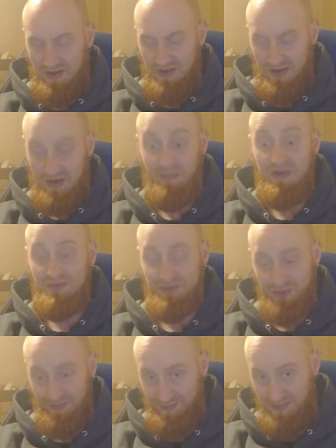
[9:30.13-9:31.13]
it appears
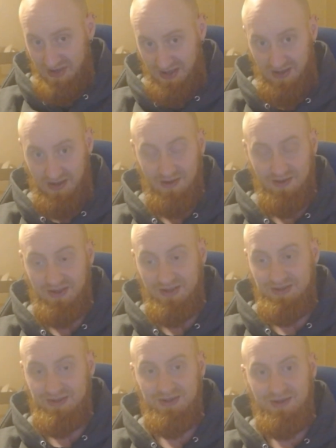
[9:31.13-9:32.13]
to me at
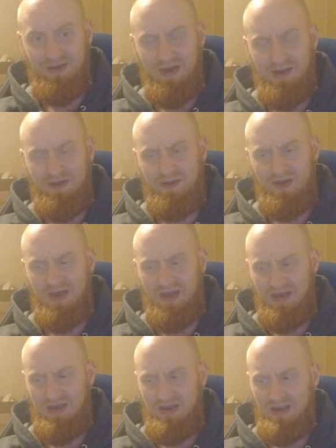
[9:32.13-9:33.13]
least, that
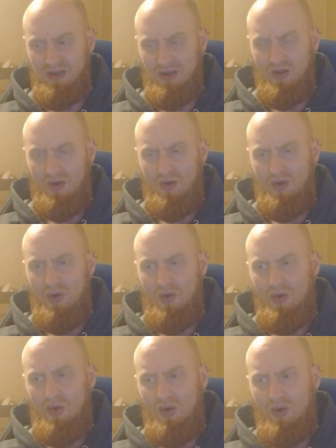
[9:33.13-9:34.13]
they
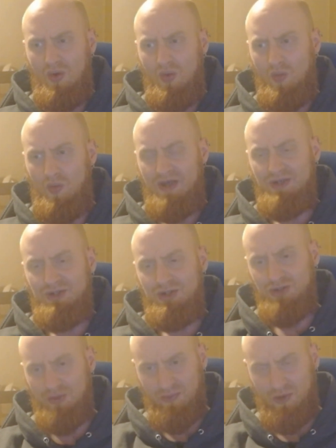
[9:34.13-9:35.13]
wish
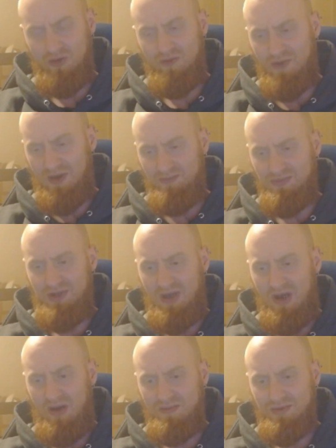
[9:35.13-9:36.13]
to prove
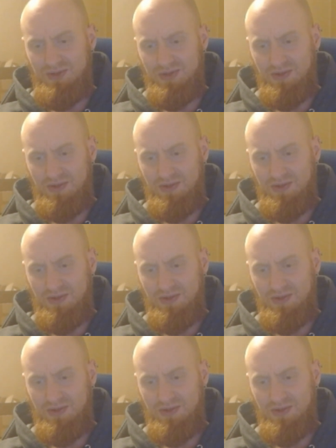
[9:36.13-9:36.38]
themselves.